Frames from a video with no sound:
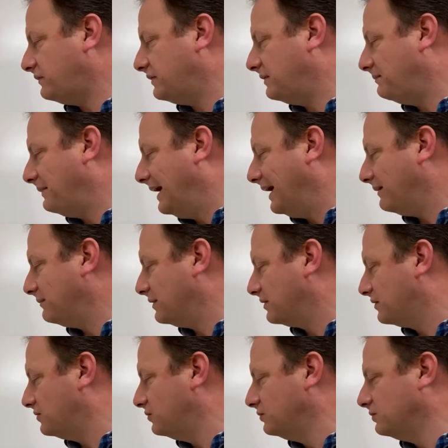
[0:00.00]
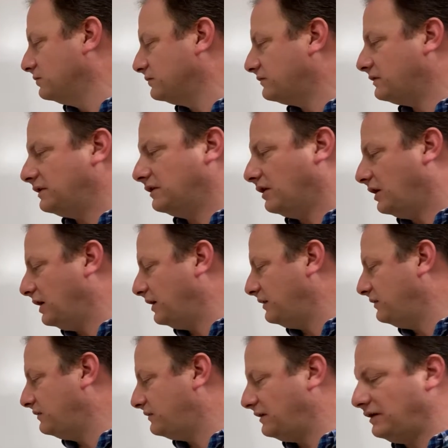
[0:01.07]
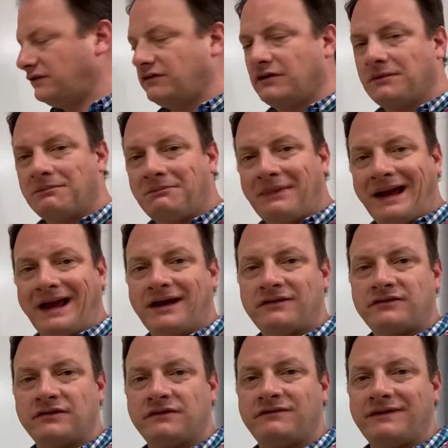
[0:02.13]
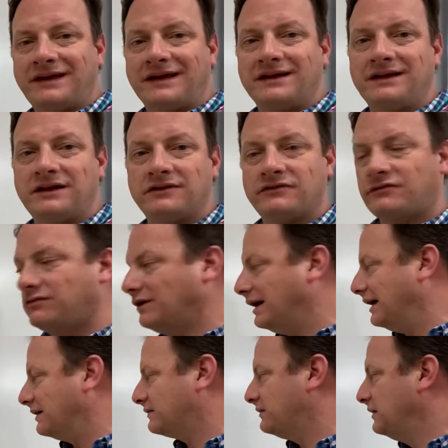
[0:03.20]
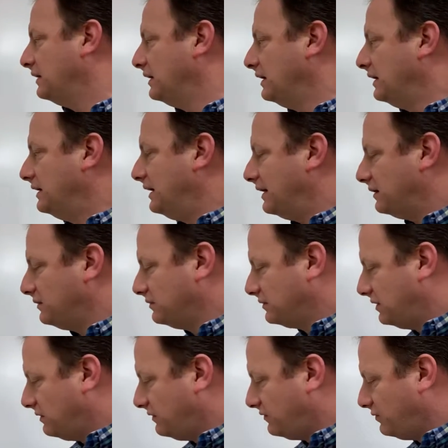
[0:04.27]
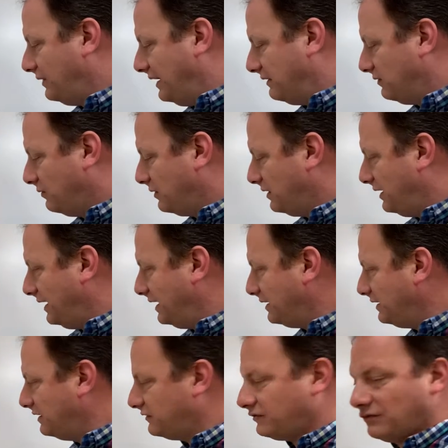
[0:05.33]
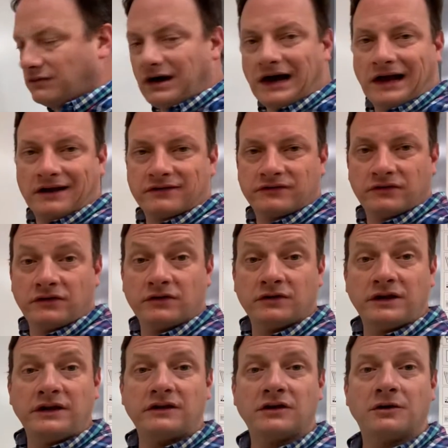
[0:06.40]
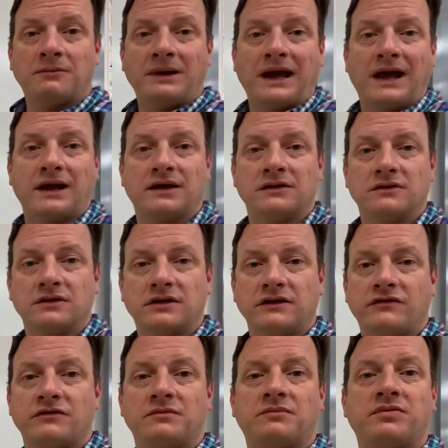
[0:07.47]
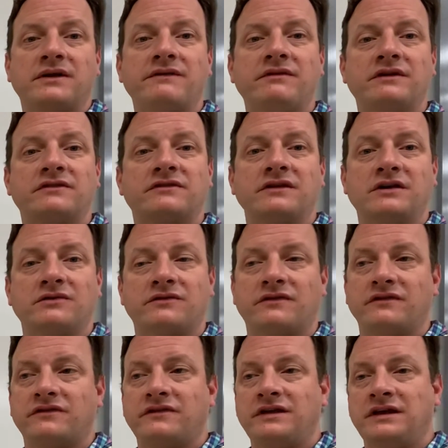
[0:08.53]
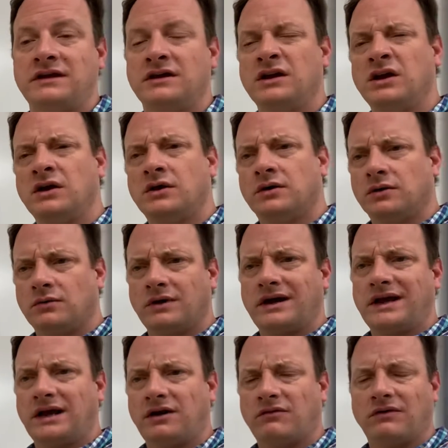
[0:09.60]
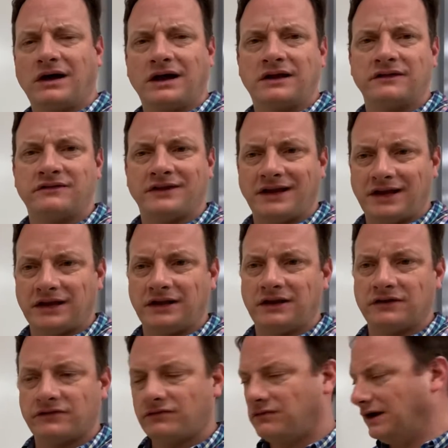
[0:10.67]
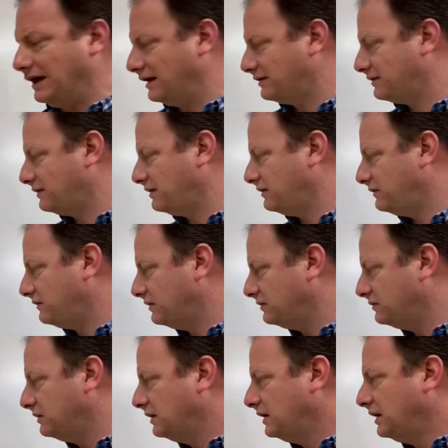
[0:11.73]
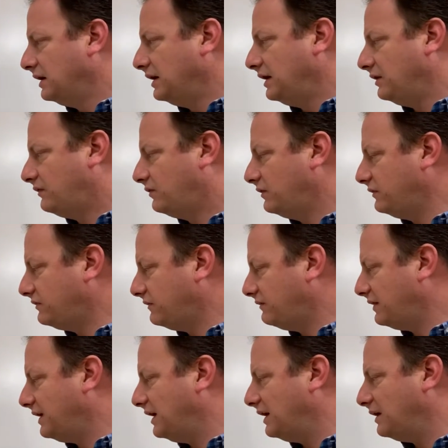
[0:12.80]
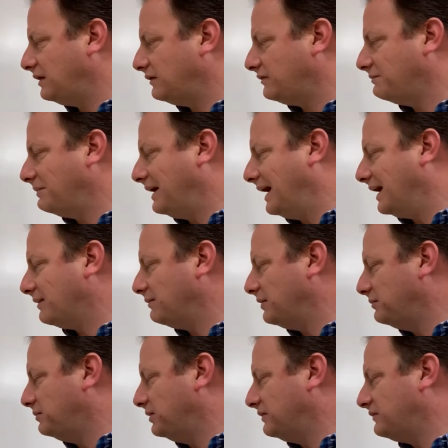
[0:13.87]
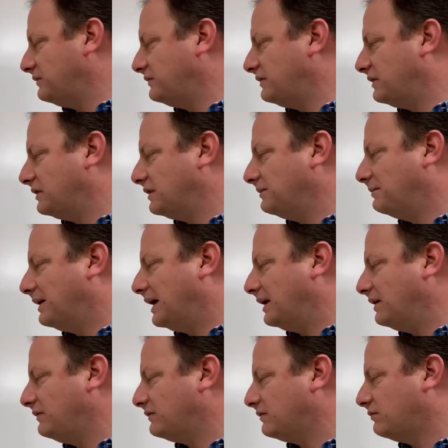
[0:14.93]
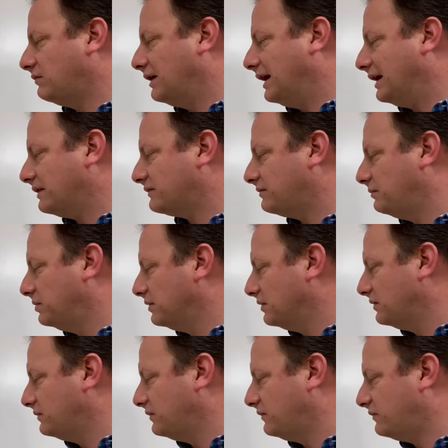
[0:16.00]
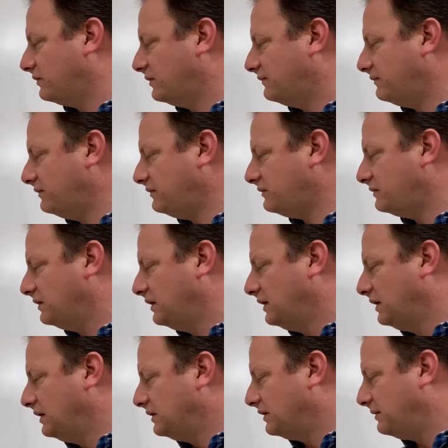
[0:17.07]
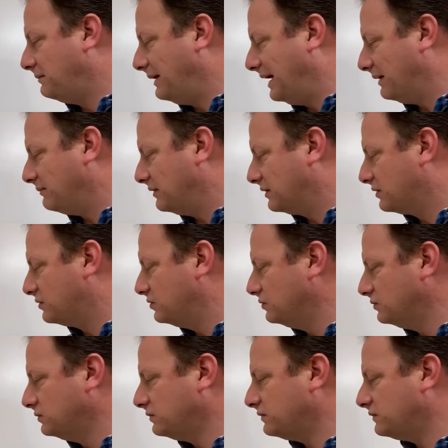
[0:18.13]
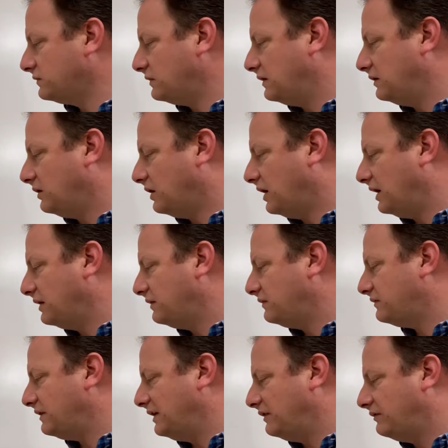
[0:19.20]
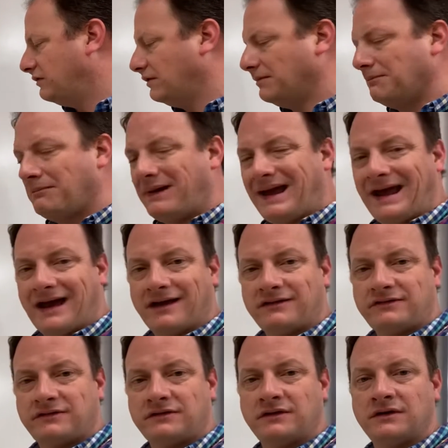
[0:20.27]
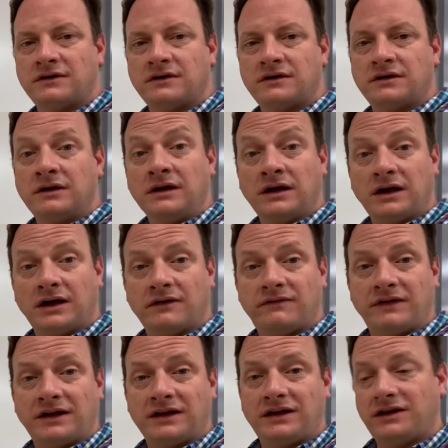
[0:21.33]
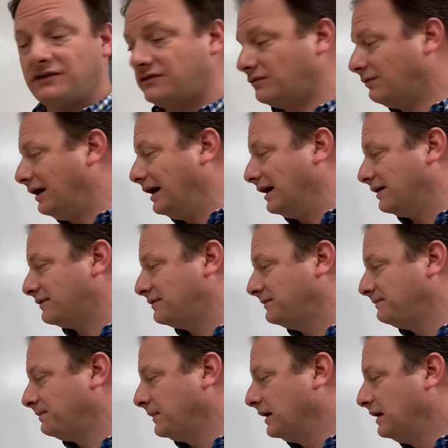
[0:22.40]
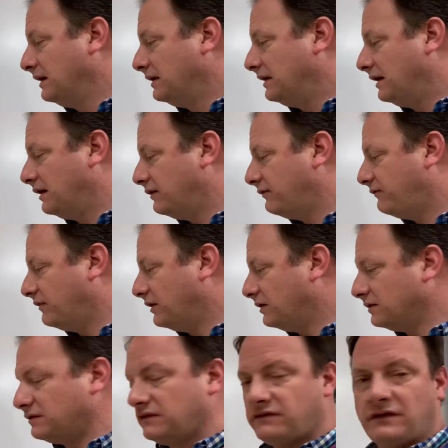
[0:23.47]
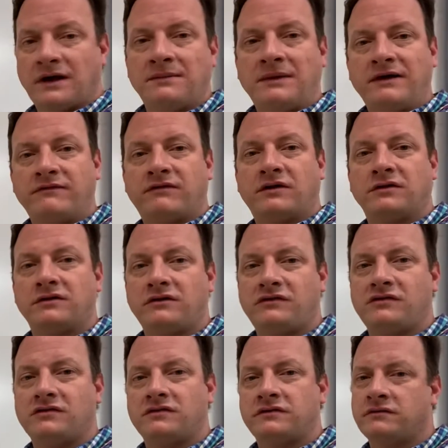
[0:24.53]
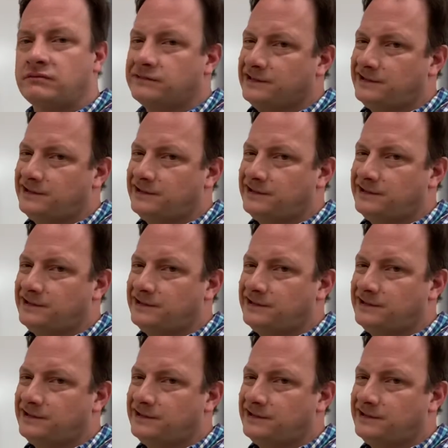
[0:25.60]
The magma cools and hardens into a mass of igneous rocks. Now you'll notice we have the word igneous rock, so you'll need to go back and look at your previous notes to see, well, what kind of rock is an igneous rock? So intrusive, again, is magma pushes into the bodies of rocks below the surface. The magma cools and hardens into a mass of igneous rocks. Now, a fault, it's not my fault, it's yours.